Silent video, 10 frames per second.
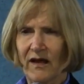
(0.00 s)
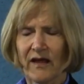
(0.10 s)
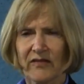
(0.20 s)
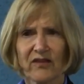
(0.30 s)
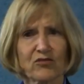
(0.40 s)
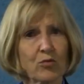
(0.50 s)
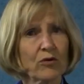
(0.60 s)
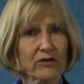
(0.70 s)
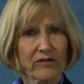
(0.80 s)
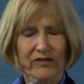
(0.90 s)
and they
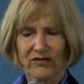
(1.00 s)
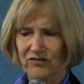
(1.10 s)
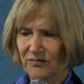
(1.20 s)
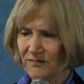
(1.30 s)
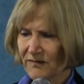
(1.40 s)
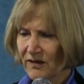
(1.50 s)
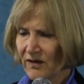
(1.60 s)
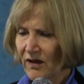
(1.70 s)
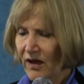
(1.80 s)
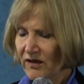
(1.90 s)
swore to this,
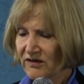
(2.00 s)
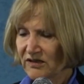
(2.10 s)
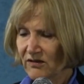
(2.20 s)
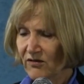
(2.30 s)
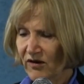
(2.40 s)
"Until